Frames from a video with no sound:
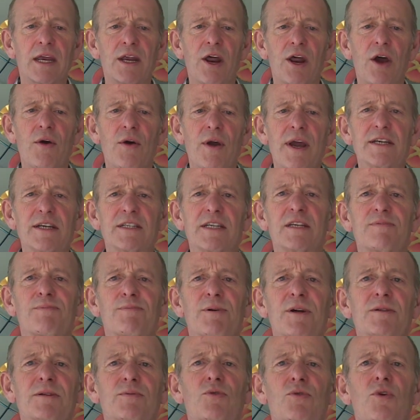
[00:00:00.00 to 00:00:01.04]
you know, is this
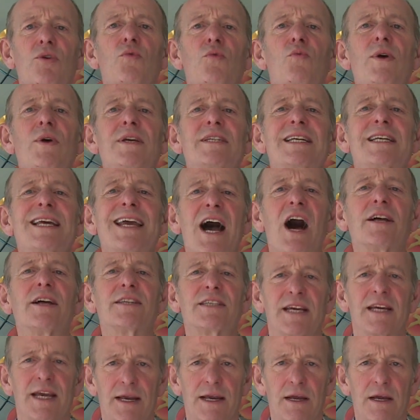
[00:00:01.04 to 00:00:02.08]
principle called
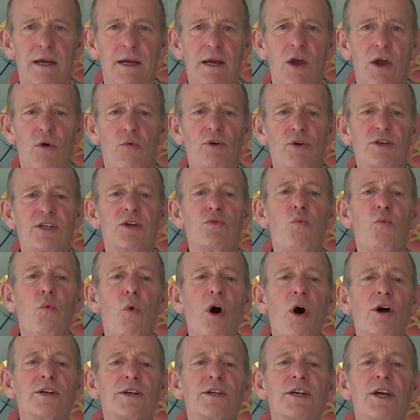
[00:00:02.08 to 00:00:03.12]
Wiziati, which is
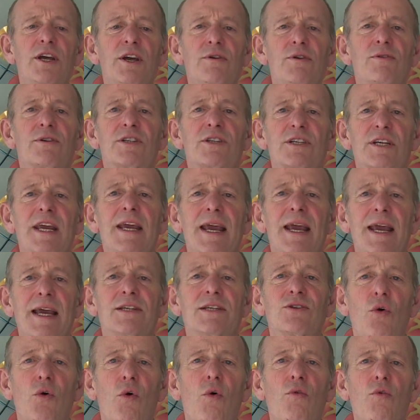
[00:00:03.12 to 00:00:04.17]
what you see
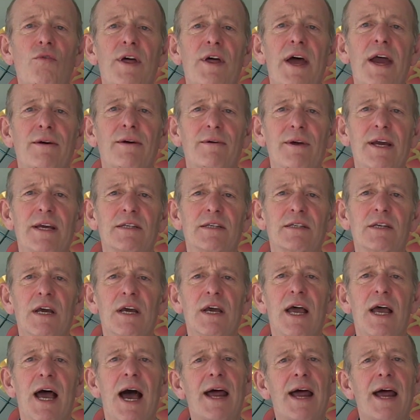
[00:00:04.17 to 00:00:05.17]
is all there is.